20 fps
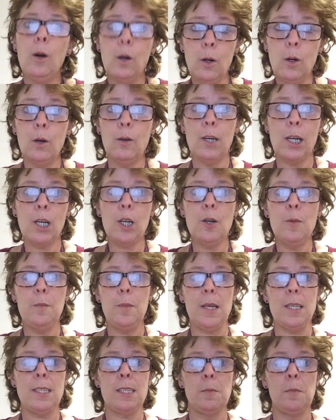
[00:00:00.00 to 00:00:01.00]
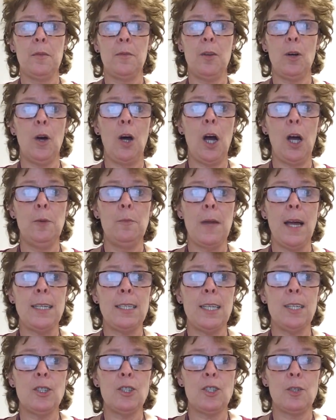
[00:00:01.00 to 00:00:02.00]
Or it could be some of your
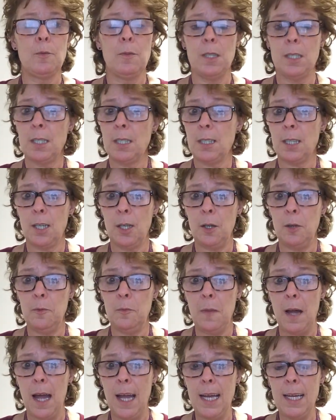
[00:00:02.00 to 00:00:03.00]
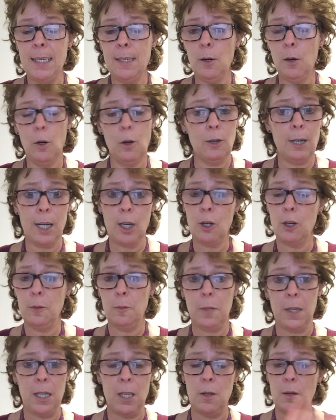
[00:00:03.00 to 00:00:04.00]
homemade instruments that you've made. Or it
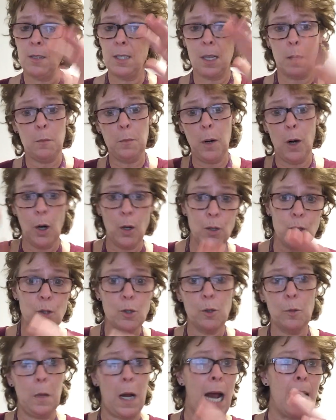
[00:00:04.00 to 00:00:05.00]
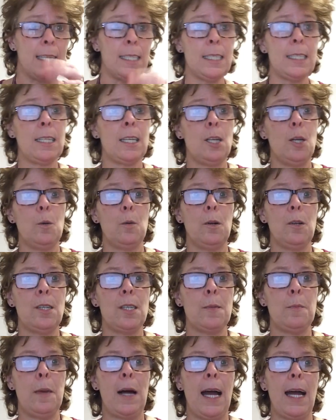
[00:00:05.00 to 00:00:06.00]
could be using pots or pans that you want
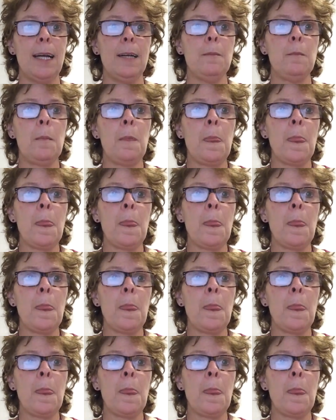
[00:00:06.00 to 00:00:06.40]
to bang.